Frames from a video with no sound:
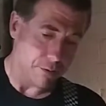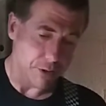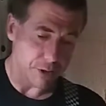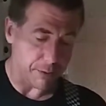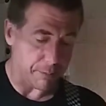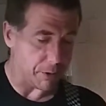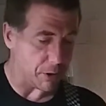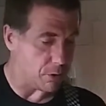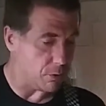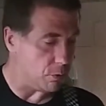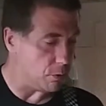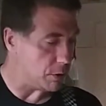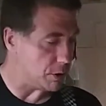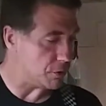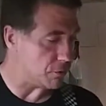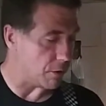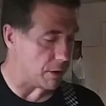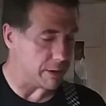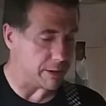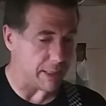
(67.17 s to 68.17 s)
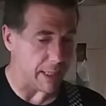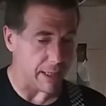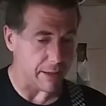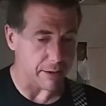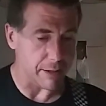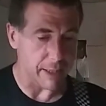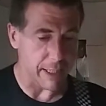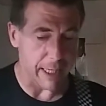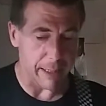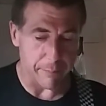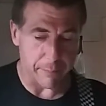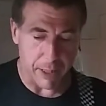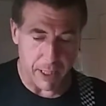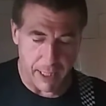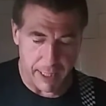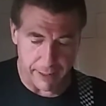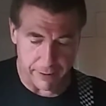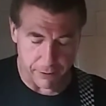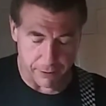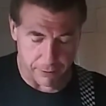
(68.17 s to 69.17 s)
some of the chords run down in A
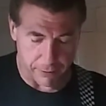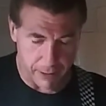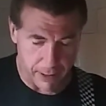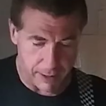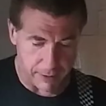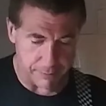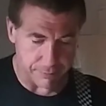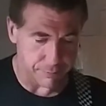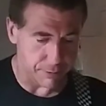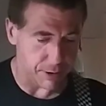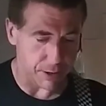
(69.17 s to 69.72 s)
minor,